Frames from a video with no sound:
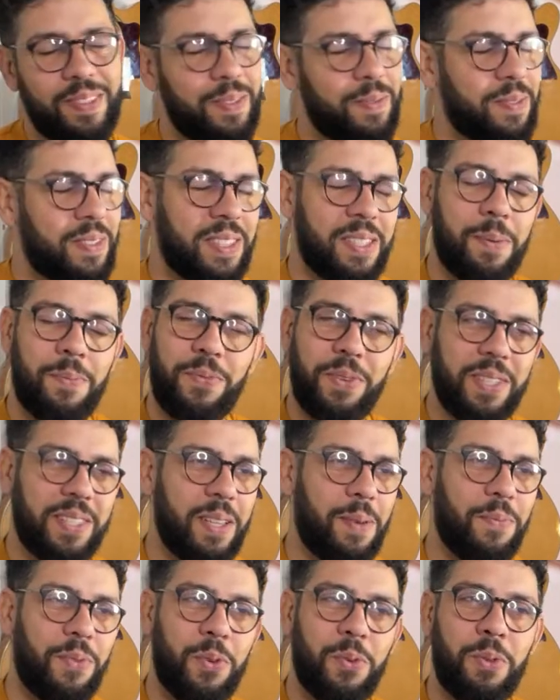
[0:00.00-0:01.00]

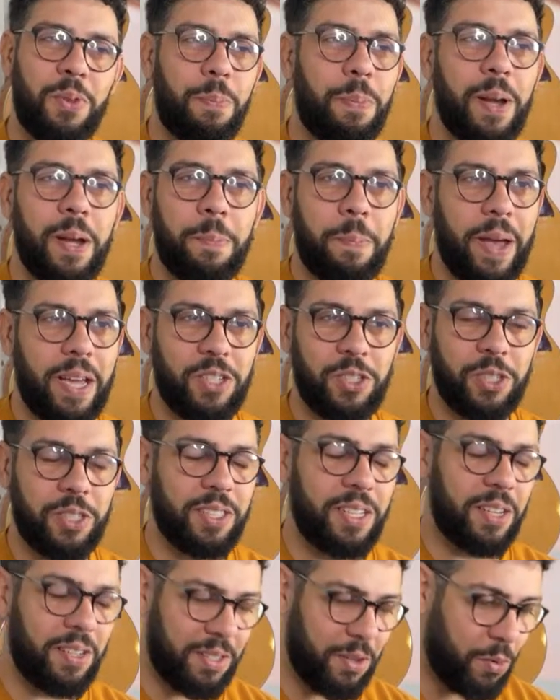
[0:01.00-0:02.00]
something with punk passion.
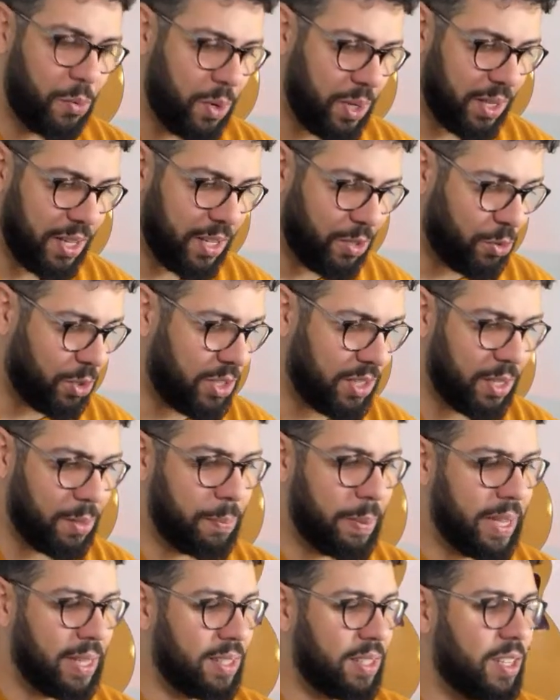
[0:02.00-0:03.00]
They're a really interesting
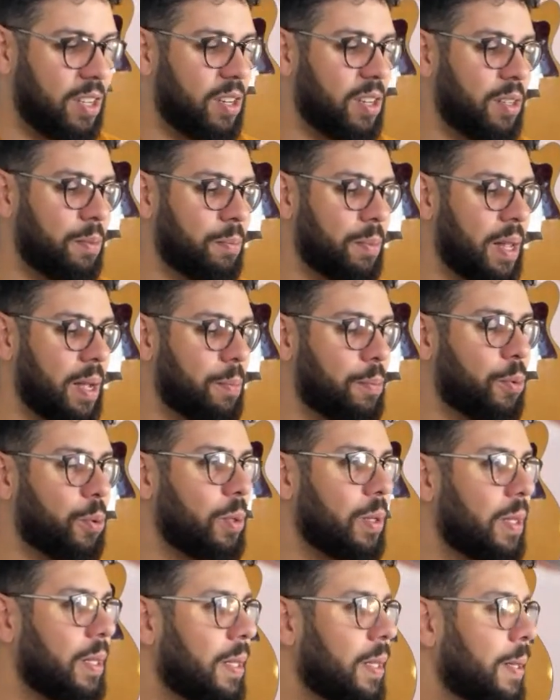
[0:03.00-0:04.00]
band here in Blackpool,
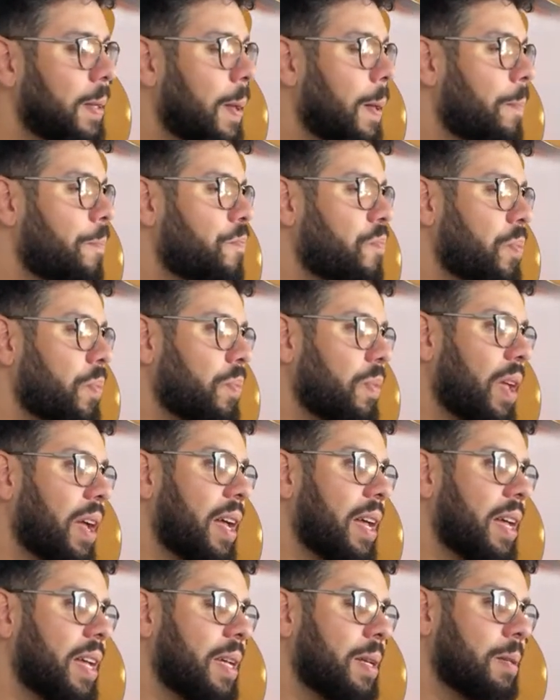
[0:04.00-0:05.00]

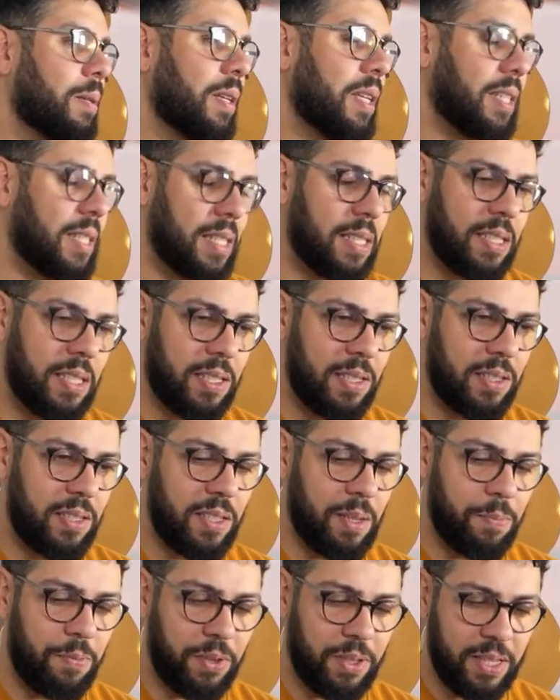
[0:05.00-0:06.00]
and this is
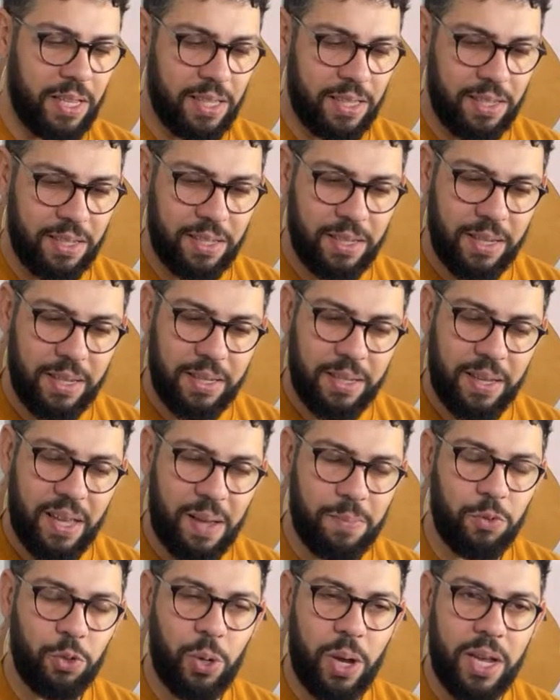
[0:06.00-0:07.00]
something that I'm
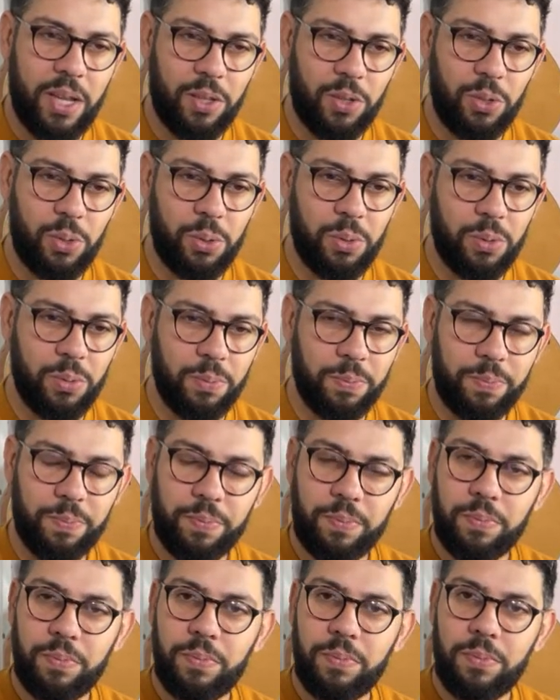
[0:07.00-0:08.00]
trying to
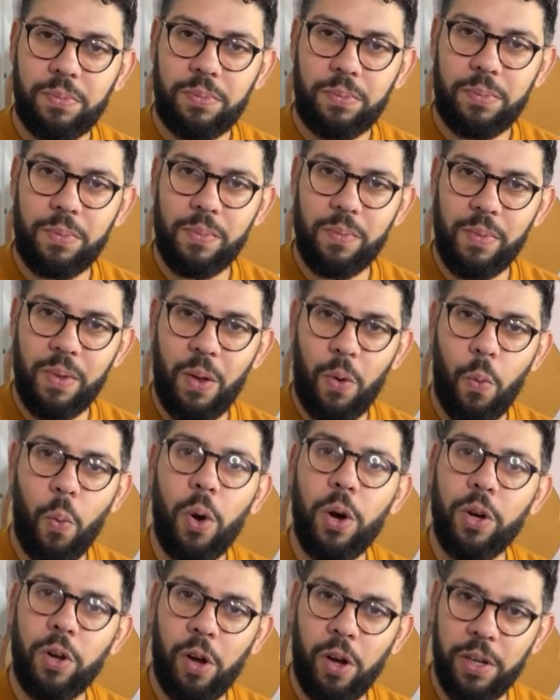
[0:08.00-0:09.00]

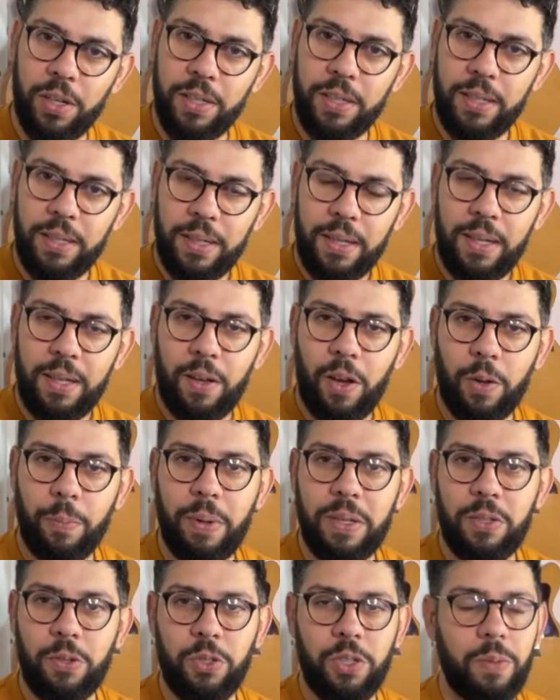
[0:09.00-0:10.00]
work on my
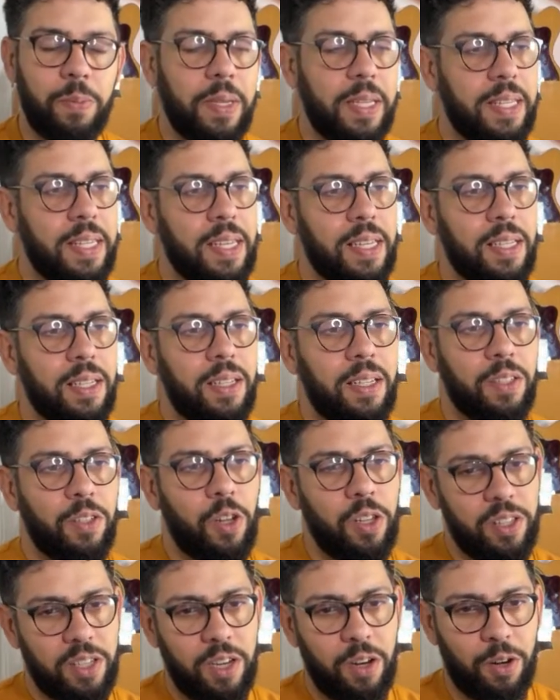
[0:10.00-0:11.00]
social media,
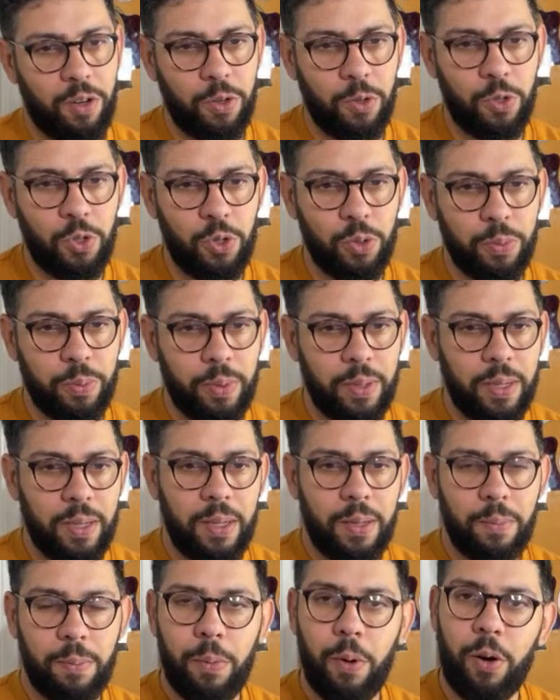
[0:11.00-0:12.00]
not here on YouTube,
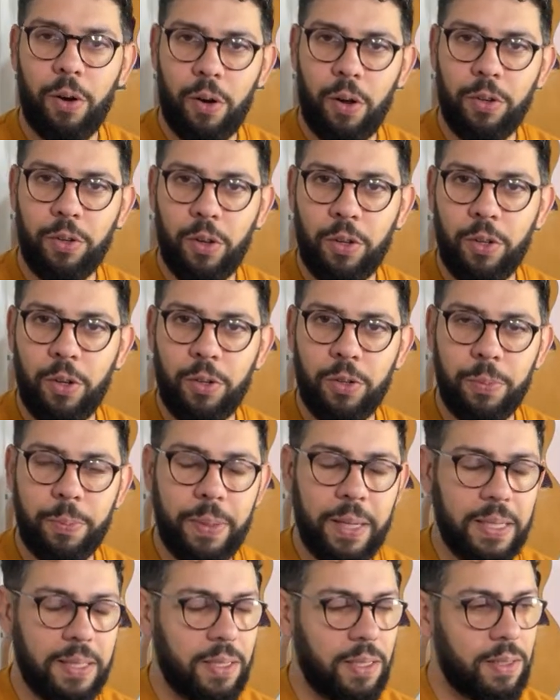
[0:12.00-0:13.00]
more on other
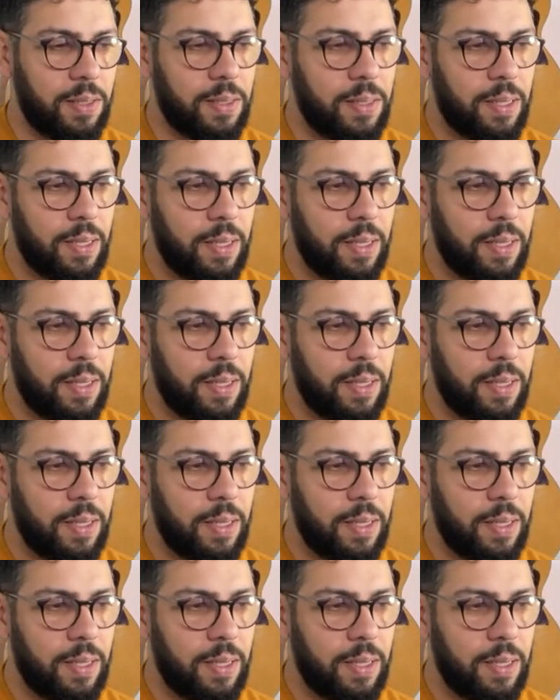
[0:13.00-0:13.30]
places,